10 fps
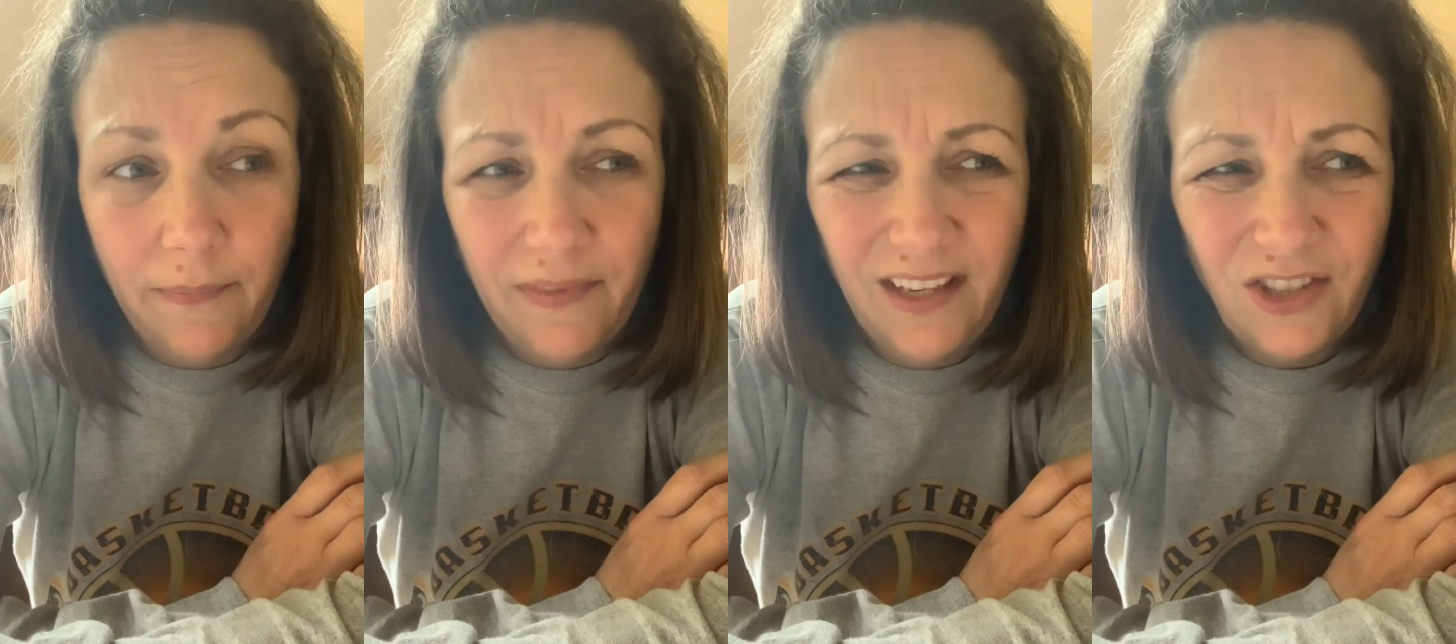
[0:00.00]

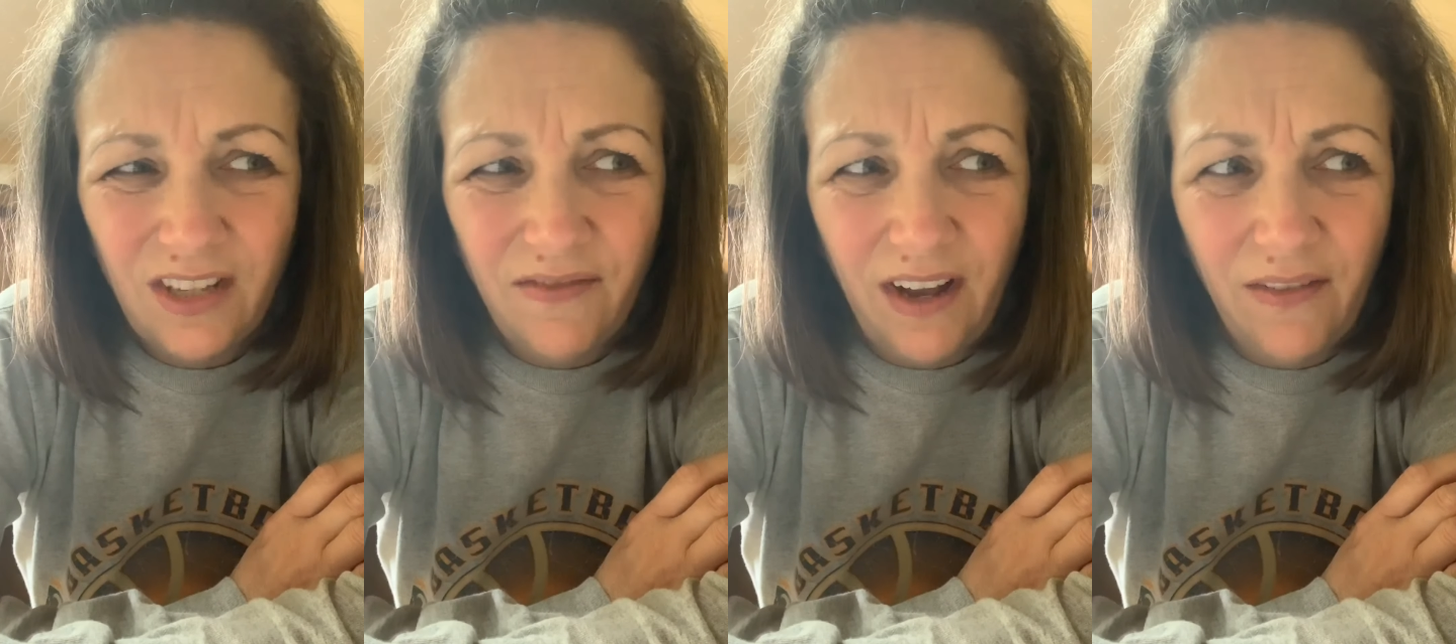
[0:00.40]
I think she
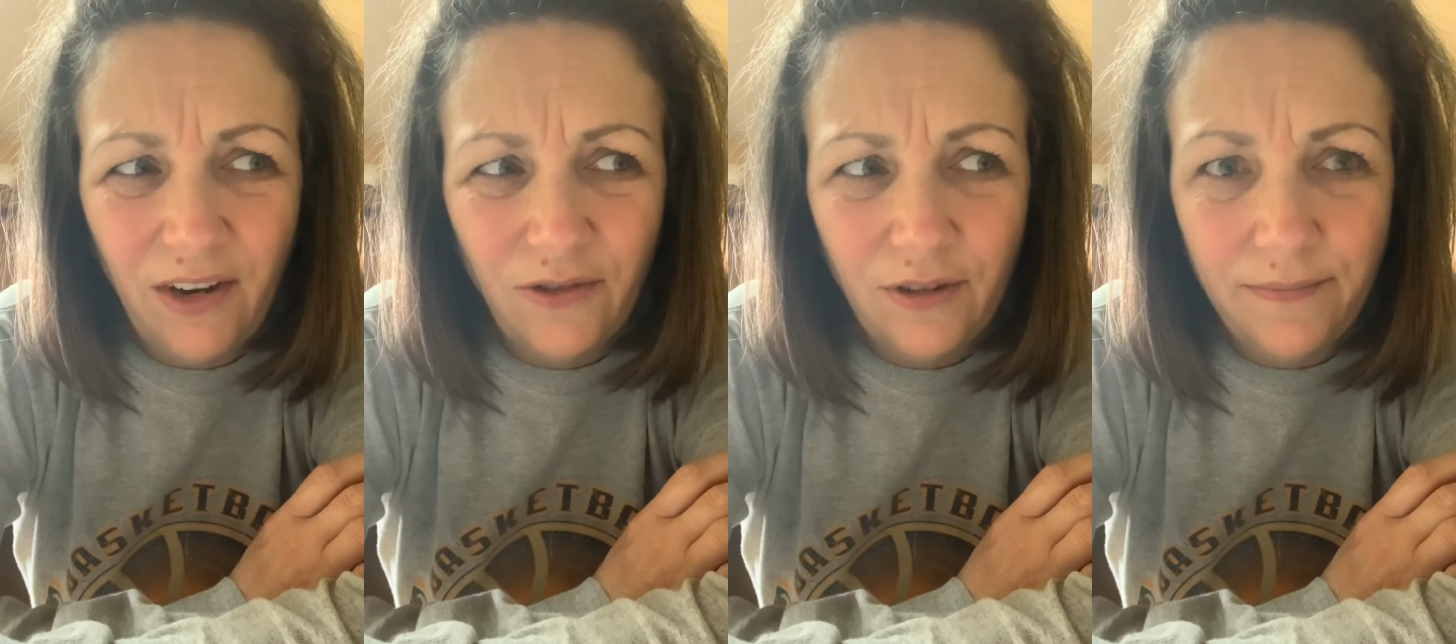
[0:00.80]
said
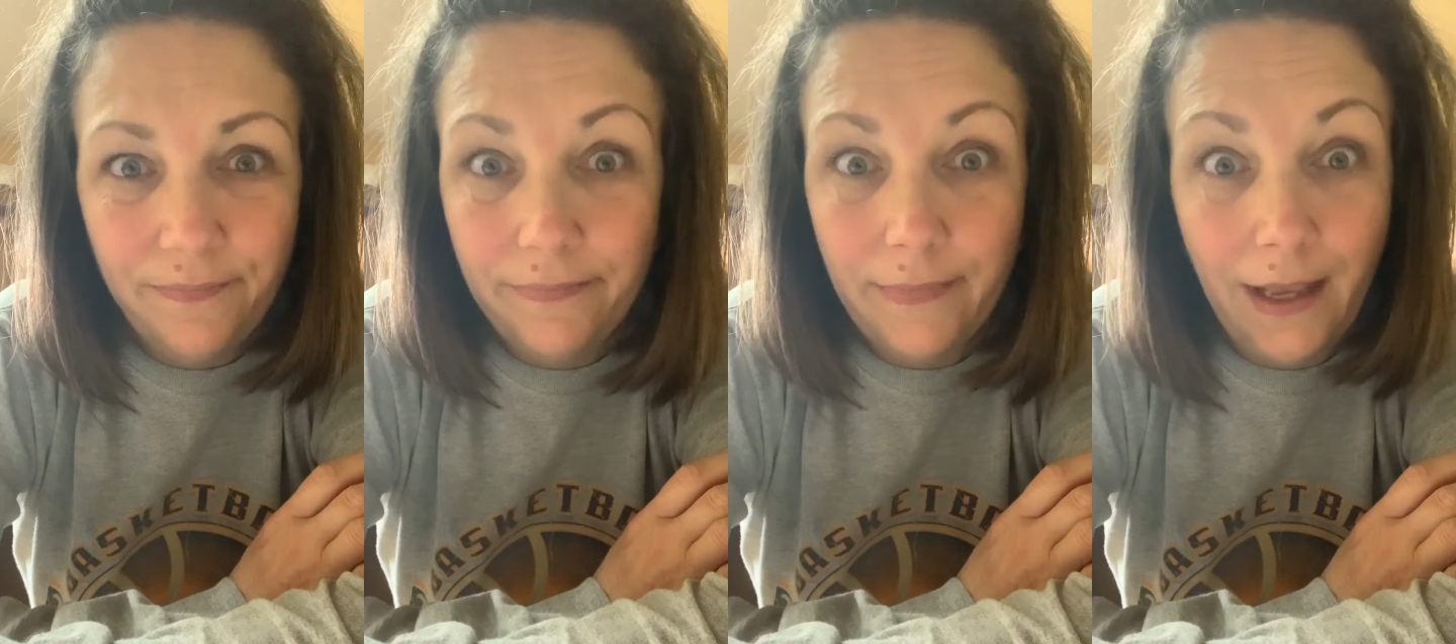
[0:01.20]
500.
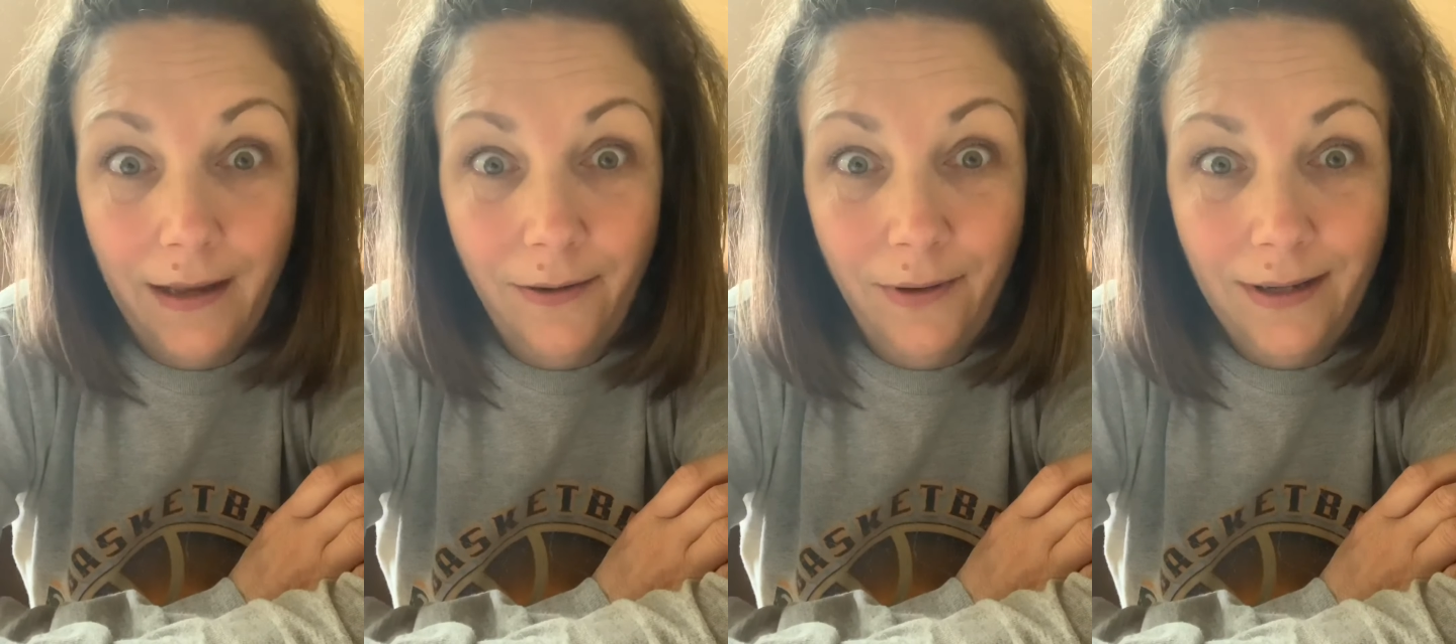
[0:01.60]
I
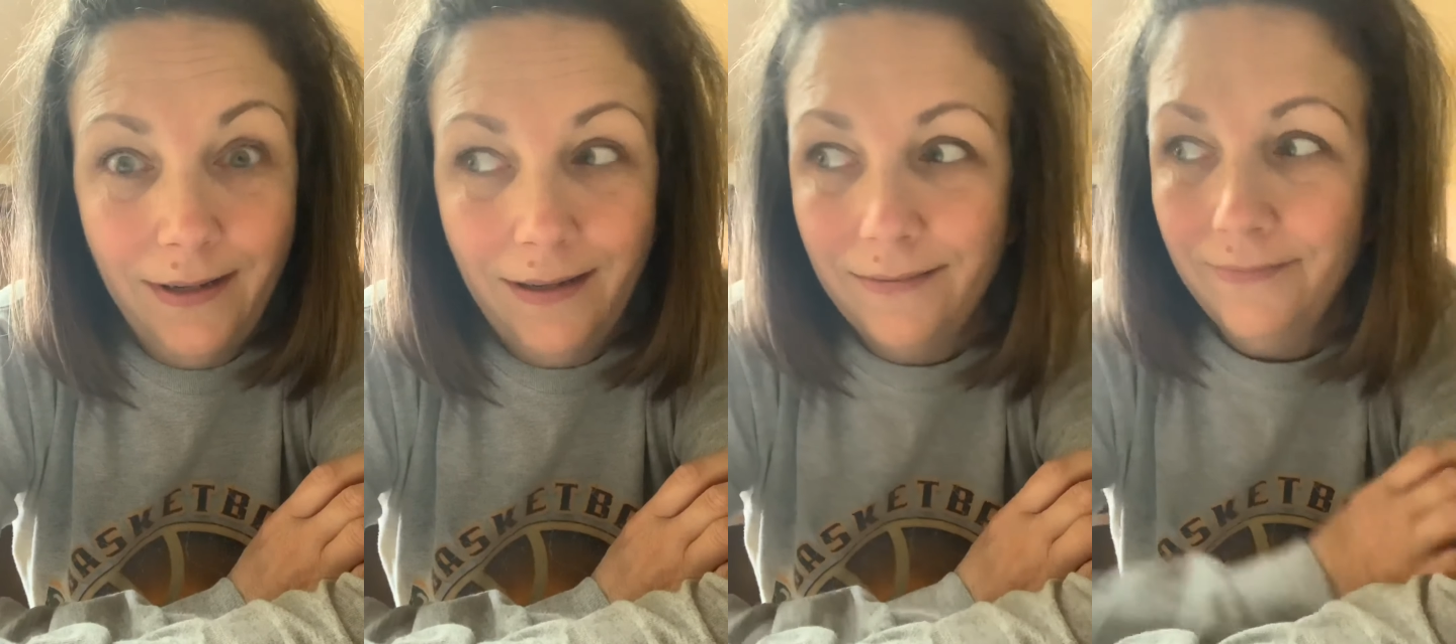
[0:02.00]
had no
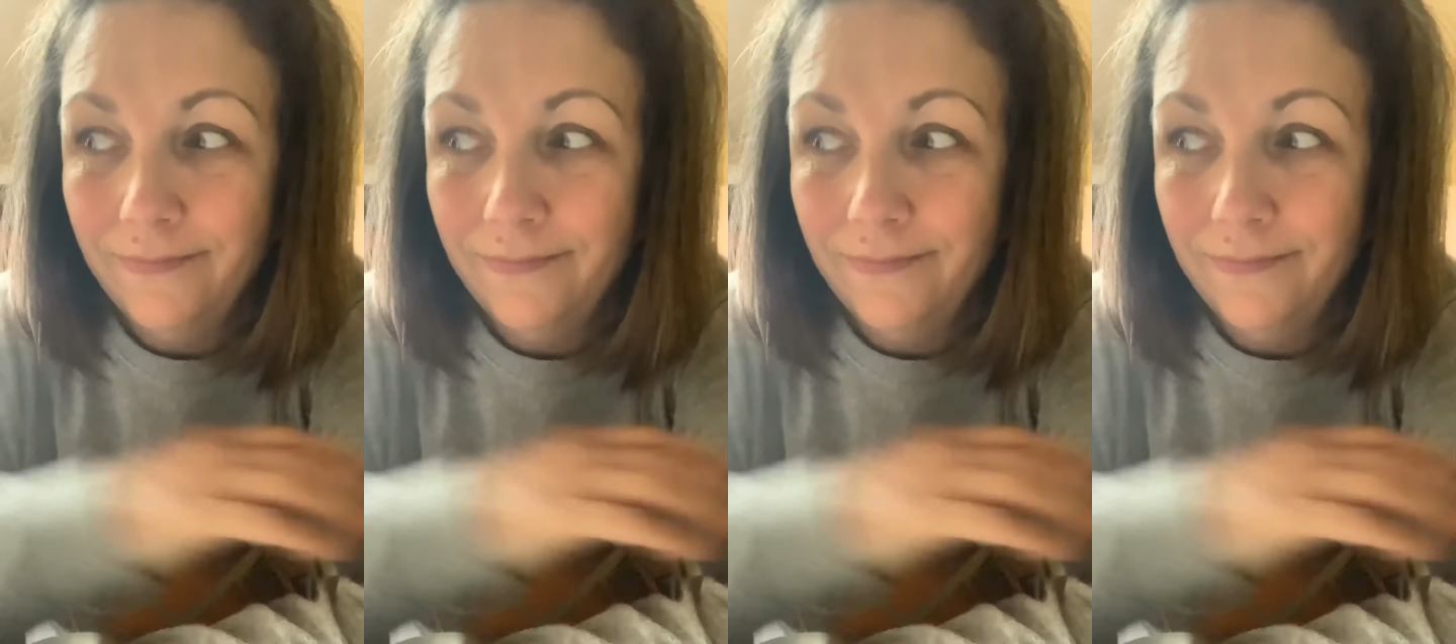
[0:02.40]
idea.